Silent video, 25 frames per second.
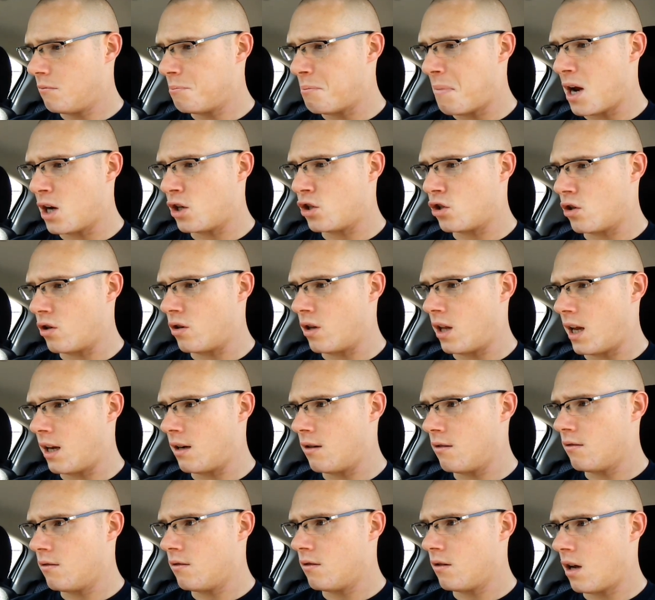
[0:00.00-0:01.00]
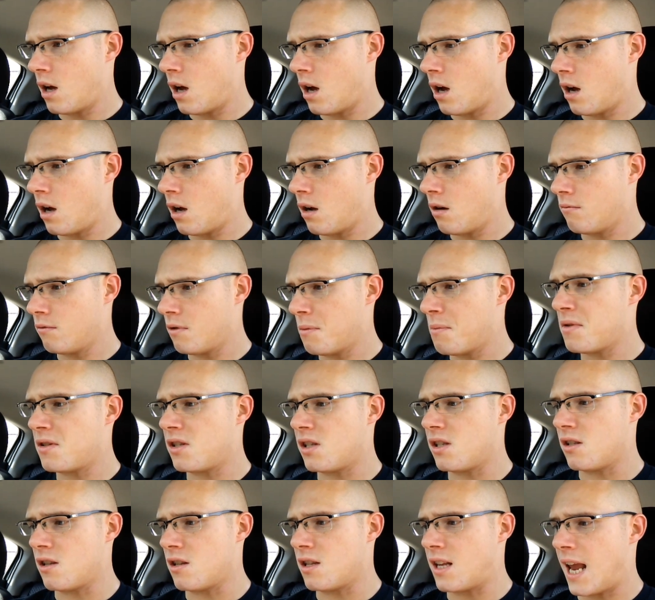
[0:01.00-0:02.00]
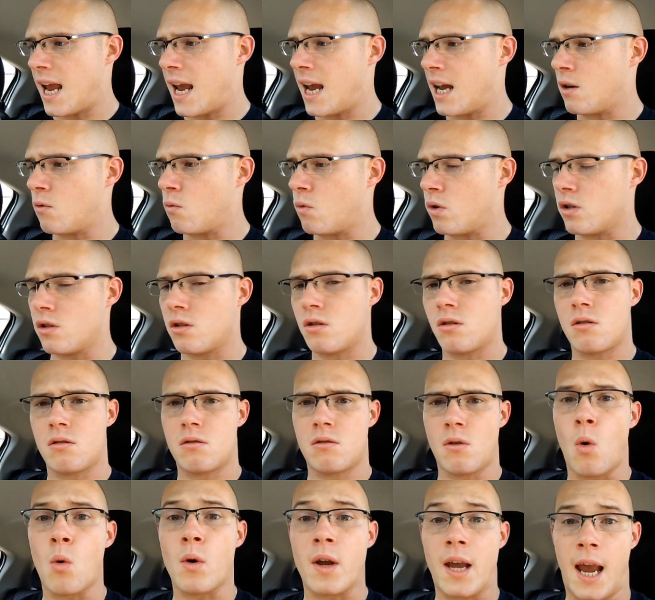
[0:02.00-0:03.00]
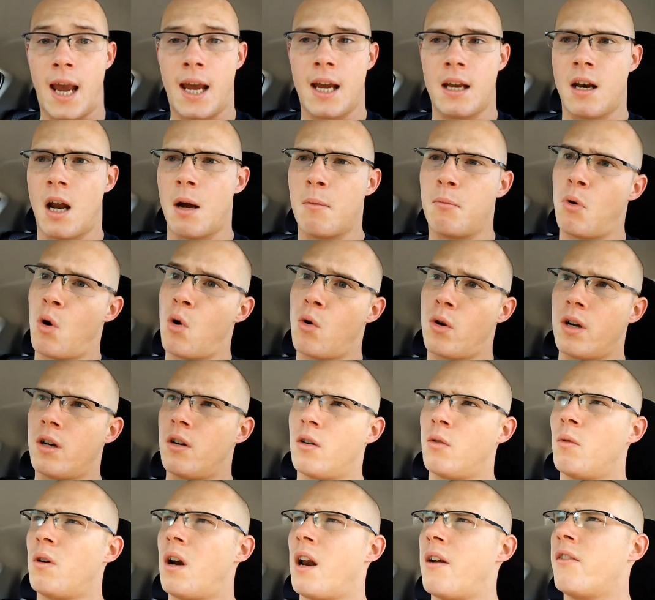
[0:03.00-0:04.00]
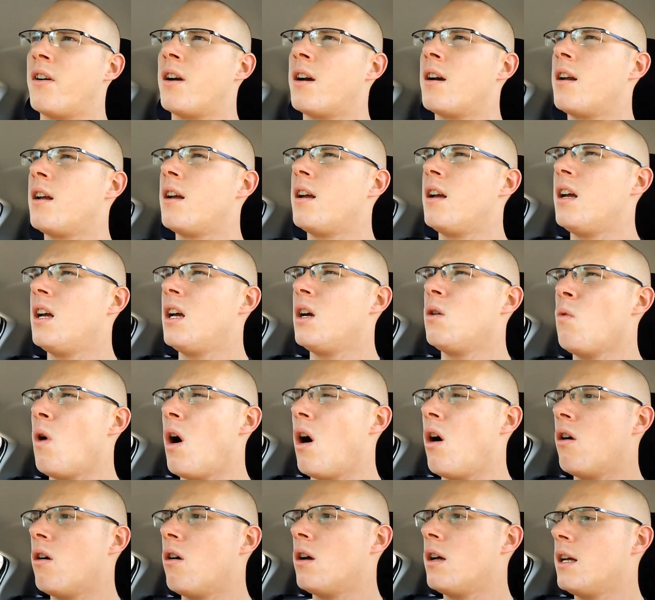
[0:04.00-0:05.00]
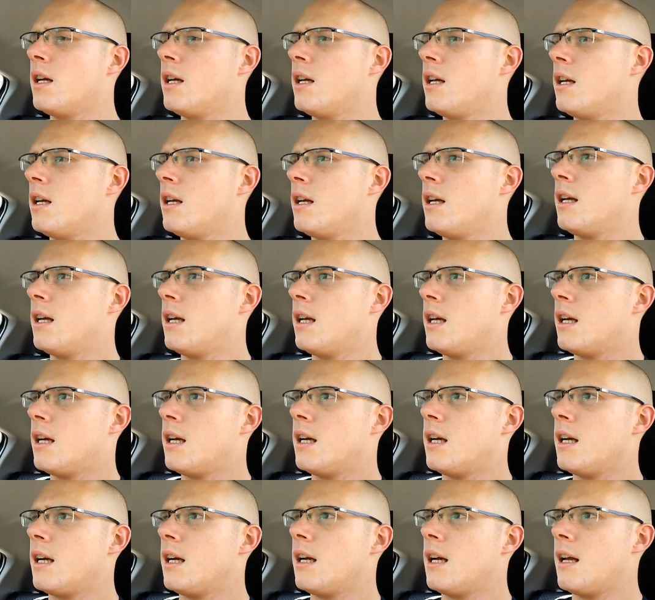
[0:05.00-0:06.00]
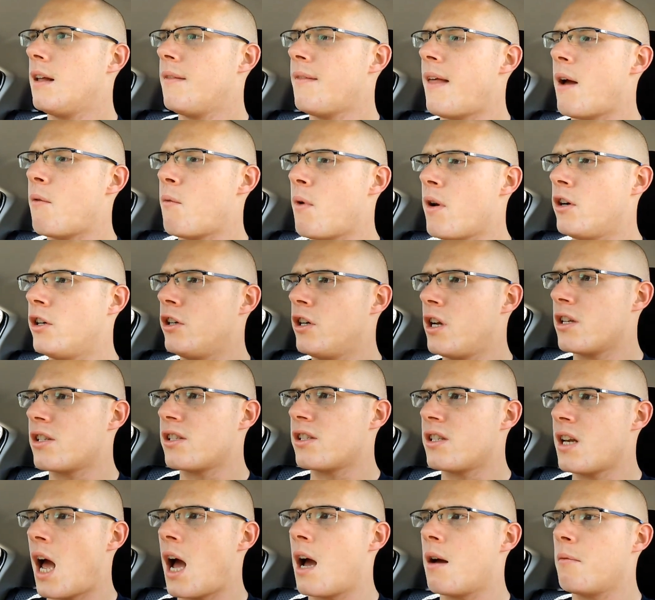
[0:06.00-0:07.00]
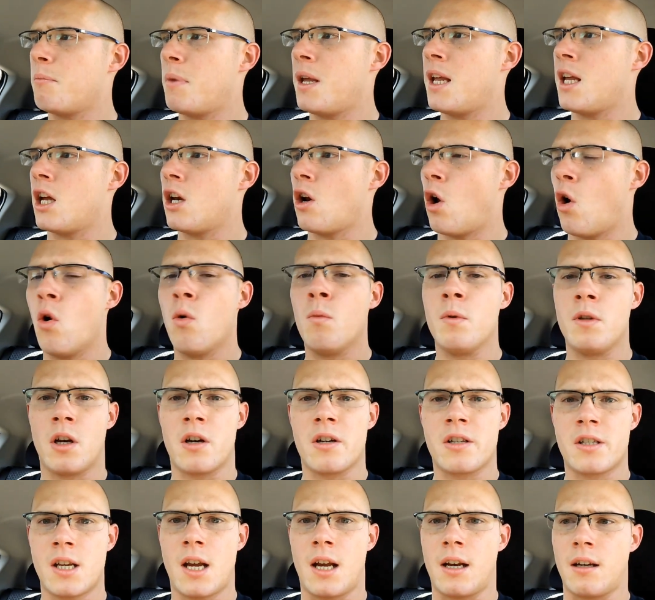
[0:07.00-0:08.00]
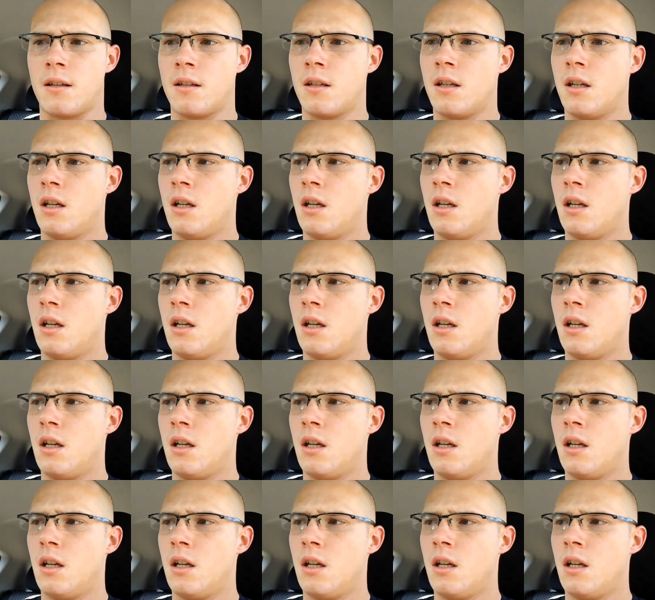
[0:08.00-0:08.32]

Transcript: make sure that uh, um, Mrs.'s hand was okay and not broken or whatever. Well, that rendered us not being at home with our son.